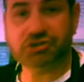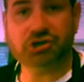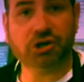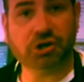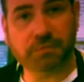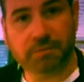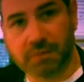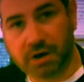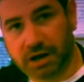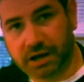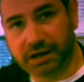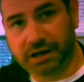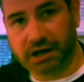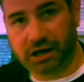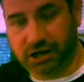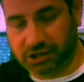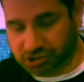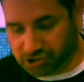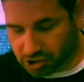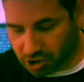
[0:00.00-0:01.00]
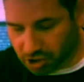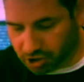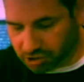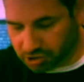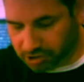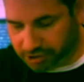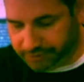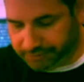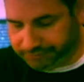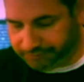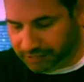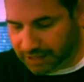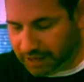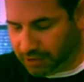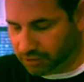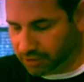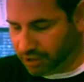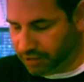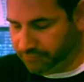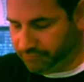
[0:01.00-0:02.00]
took my chocolate
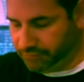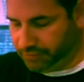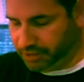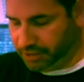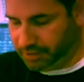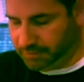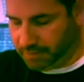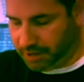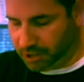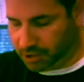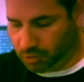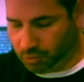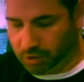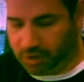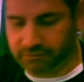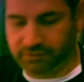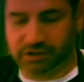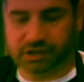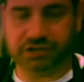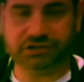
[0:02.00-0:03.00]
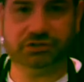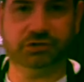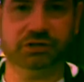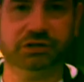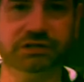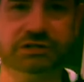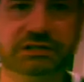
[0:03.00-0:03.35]
out of the microwave, and as you can